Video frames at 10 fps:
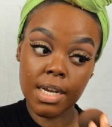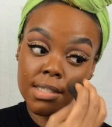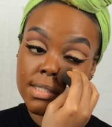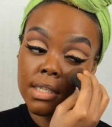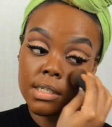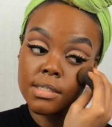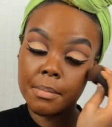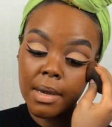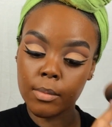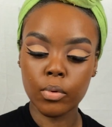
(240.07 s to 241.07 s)
has the least
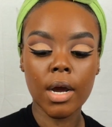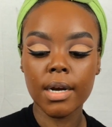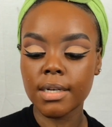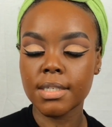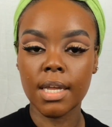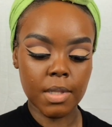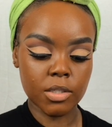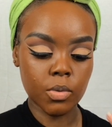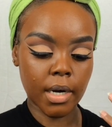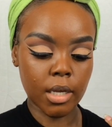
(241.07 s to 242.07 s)
amount of product, and
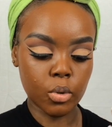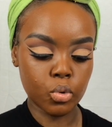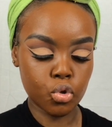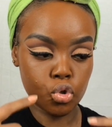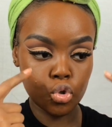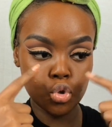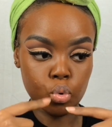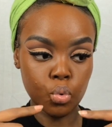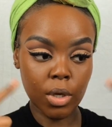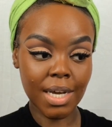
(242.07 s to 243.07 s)
that's what I use
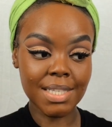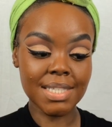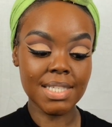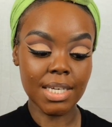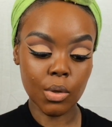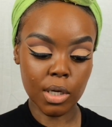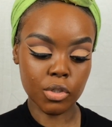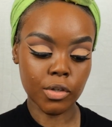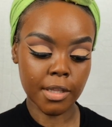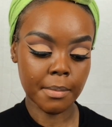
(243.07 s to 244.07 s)
to conceal
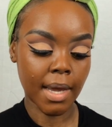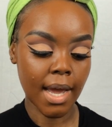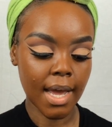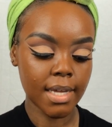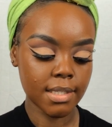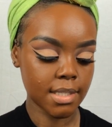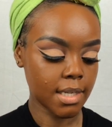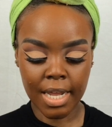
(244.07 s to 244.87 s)
underneath my eyes.